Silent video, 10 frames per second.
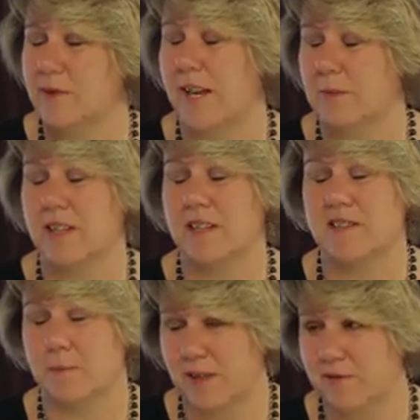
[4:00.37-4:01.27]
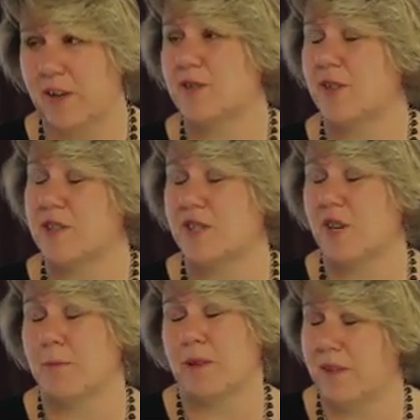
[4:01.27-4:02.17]
happening, and there's a big focus on this
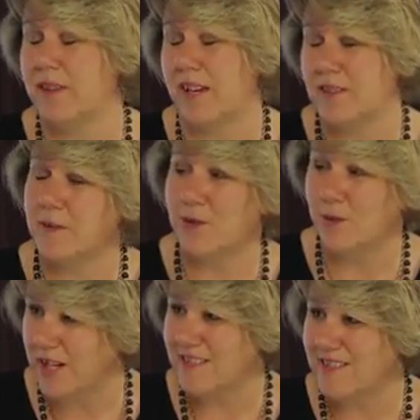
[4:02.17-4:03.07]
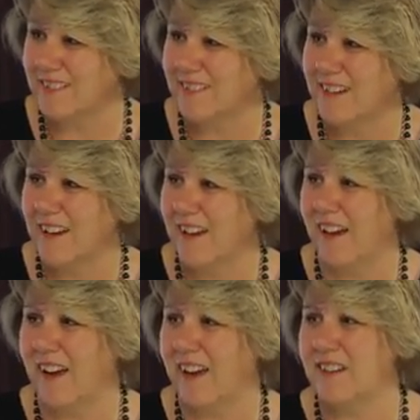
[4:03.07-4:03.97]
topic with thanks to Andrew Denton
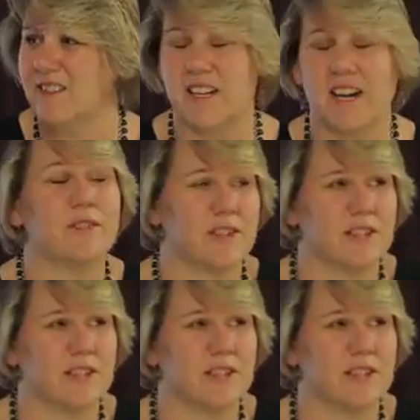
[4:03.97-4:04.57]
and everything